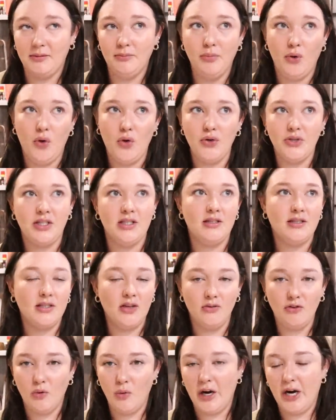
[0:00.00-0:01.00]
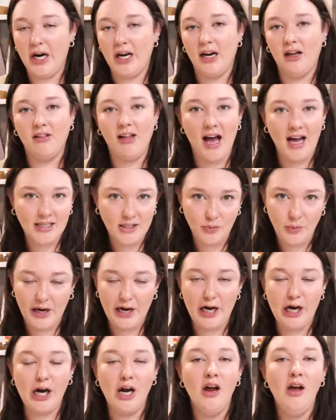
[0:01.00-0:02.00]
and bowls and silverware and
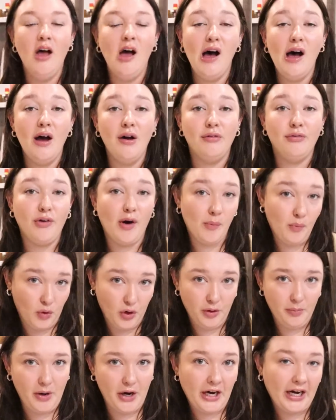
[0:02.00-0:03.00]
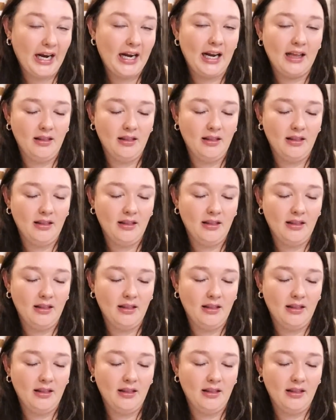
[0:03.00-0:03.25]
glassware from World Market.